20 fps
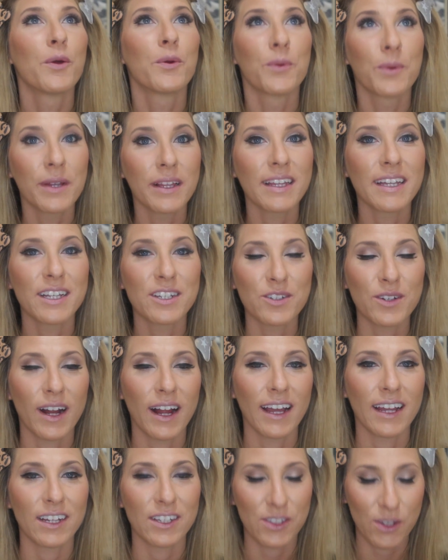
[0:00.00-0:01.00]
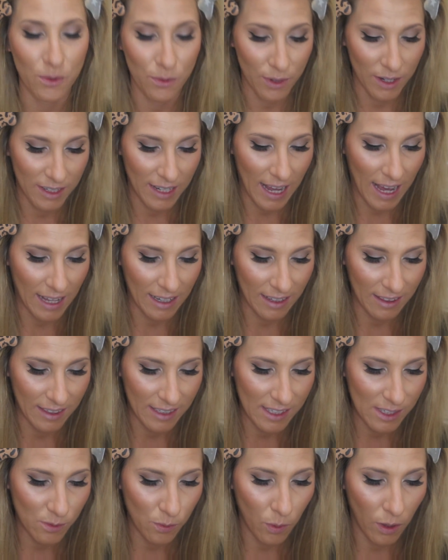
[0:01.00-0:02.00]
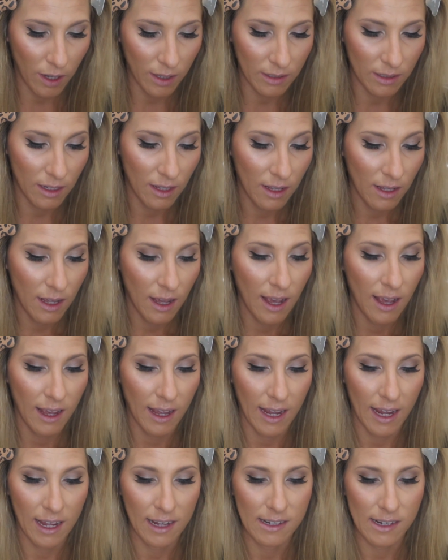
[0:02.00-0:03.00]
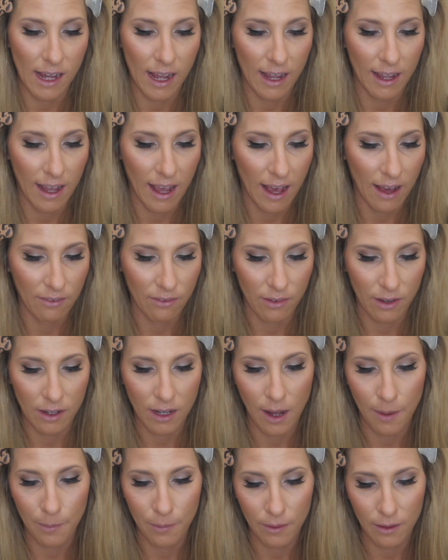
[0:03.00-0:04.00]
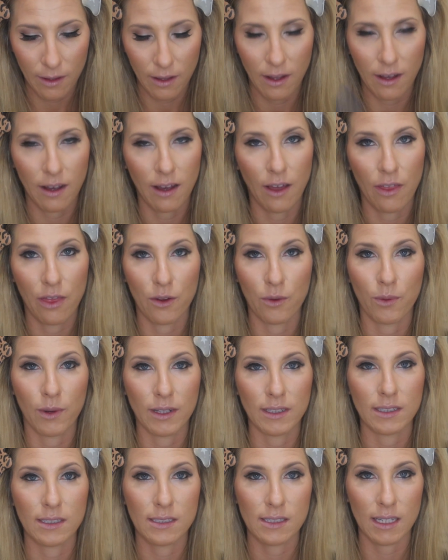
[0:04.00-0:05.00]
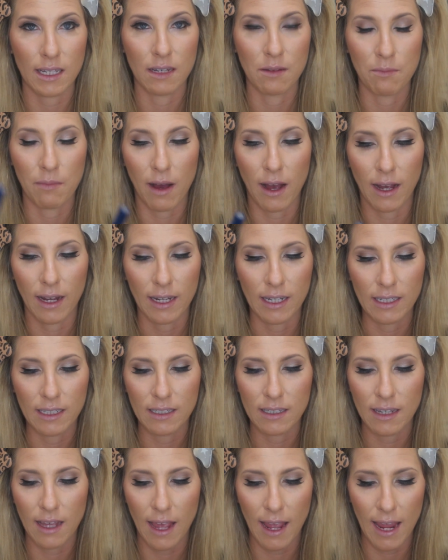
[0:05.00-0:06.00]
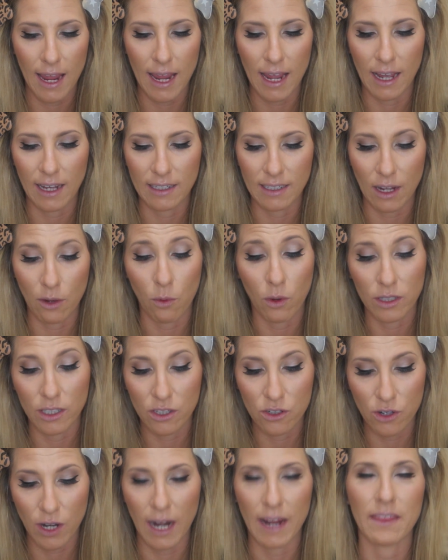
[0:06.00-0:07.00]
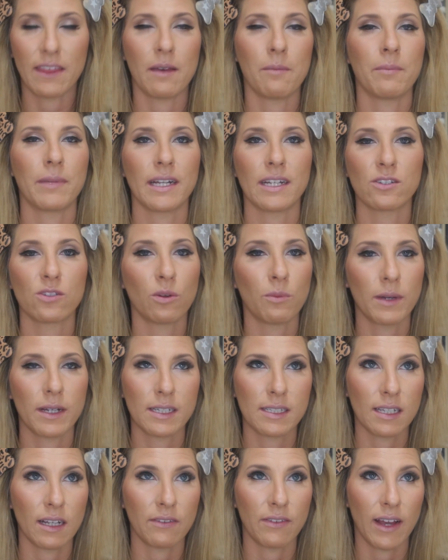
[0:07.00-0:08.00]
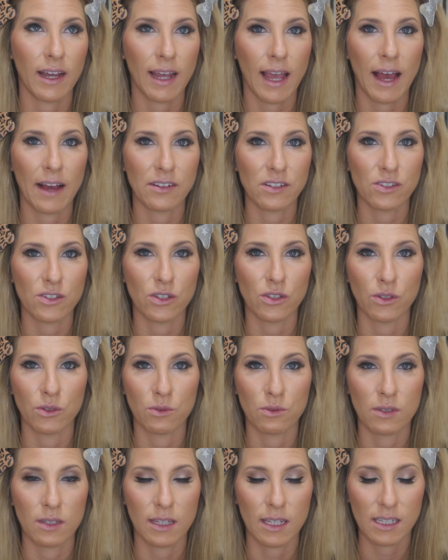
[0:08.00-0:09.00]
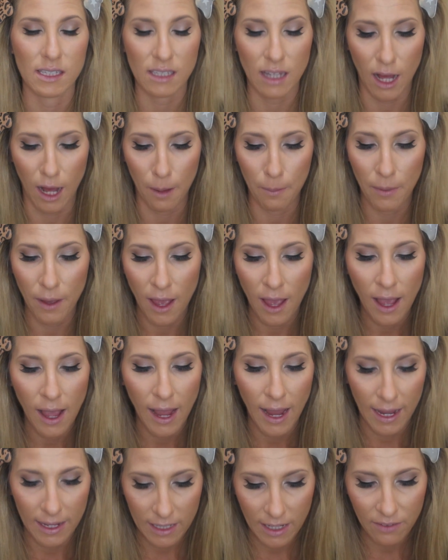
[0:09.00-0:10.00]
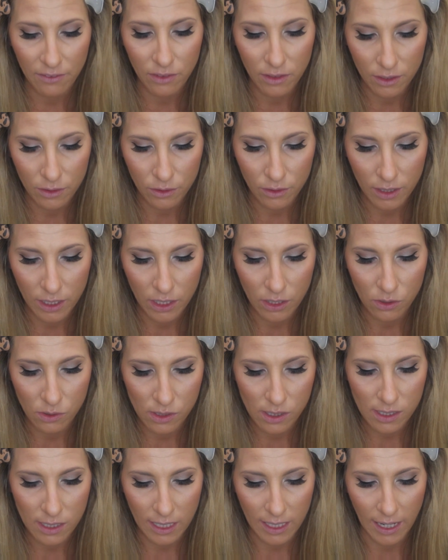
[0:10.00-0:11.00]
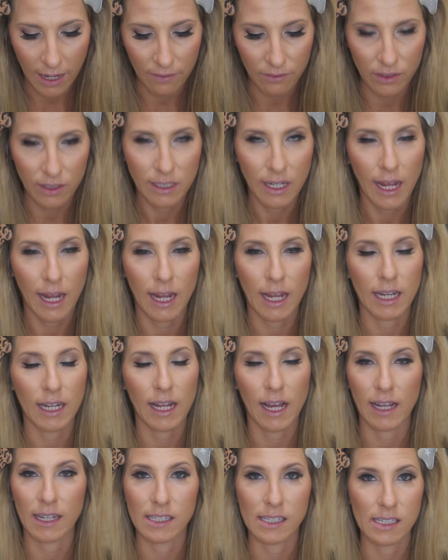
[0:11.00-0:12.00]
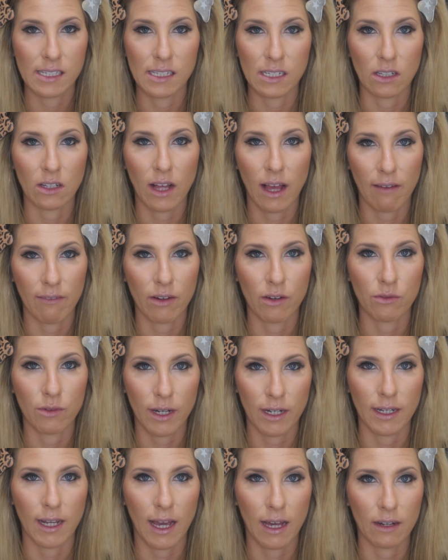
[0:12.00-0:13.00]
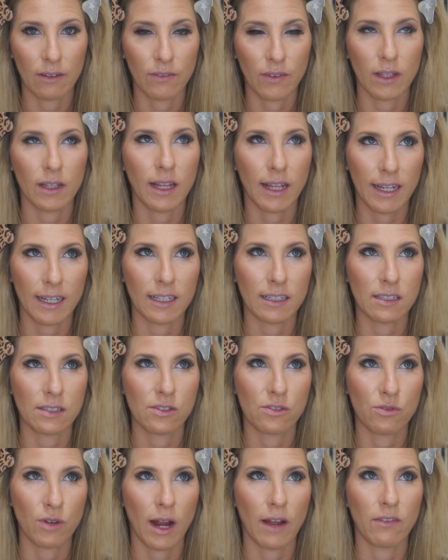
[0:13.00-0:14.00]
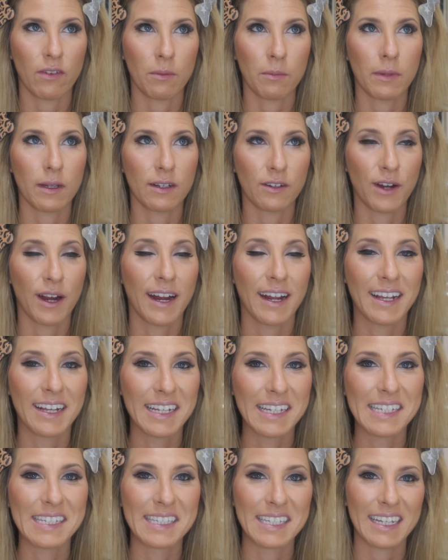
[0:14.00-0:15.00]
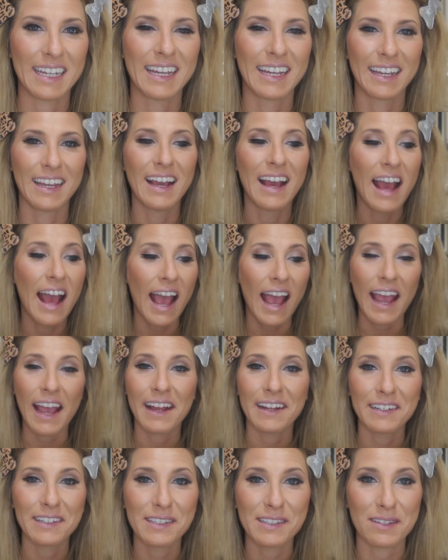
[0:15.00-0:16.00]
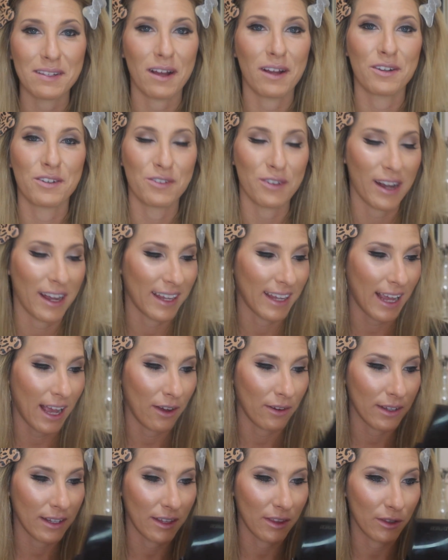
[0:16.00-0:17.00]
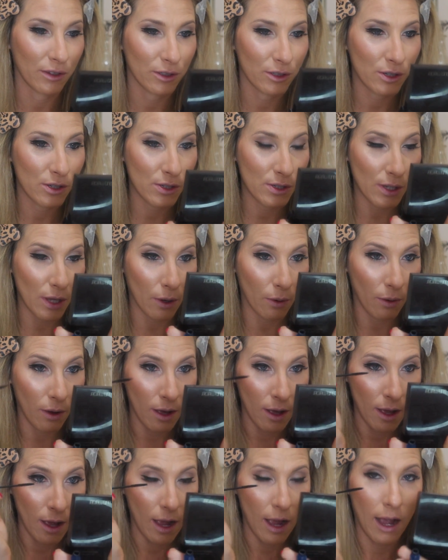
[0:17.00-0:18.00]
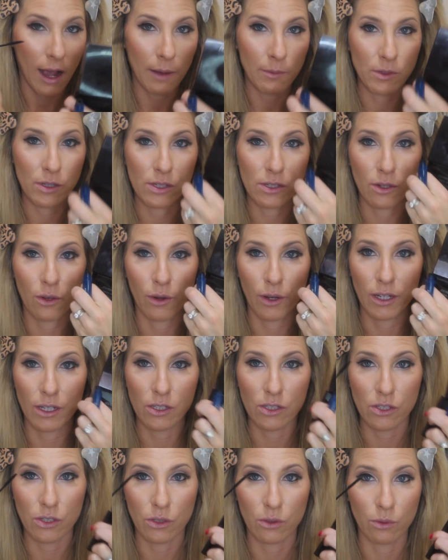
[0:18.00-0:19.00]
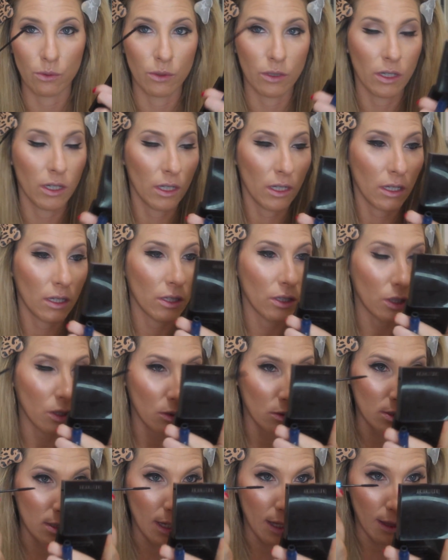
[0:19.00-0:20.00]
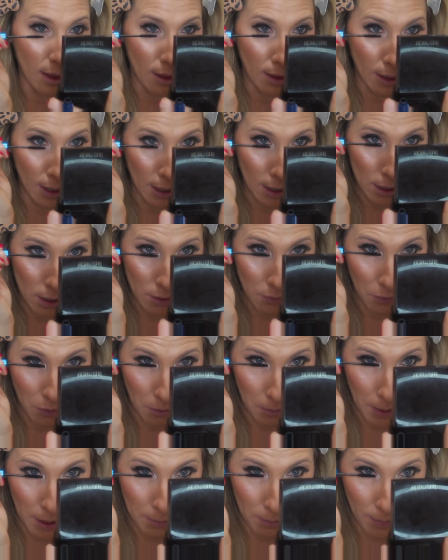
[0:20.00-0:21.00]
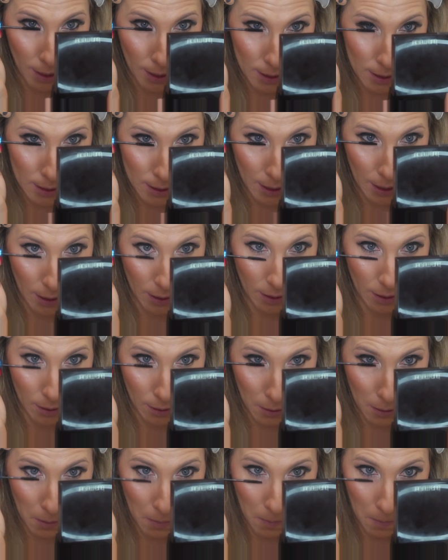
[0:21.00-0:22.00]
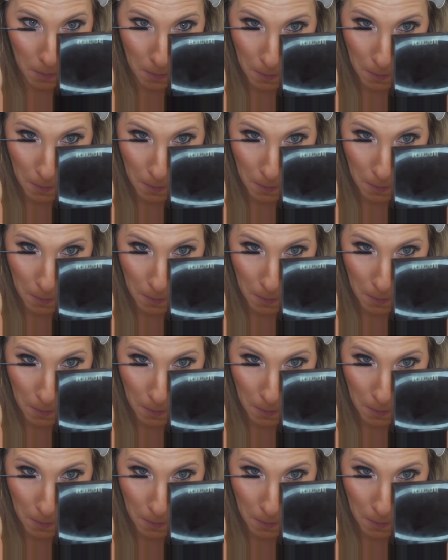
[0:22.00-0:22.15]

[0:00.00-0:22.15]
to run out of this one. And I have a couple other ones in mind, and I want to try them, but I told myself I had to use this up. And I've literally used this like every day, and I still haven't ran out of it. Like, it's driving me crazy. And it's not drying out either. So I'm just going to use this for my mascara.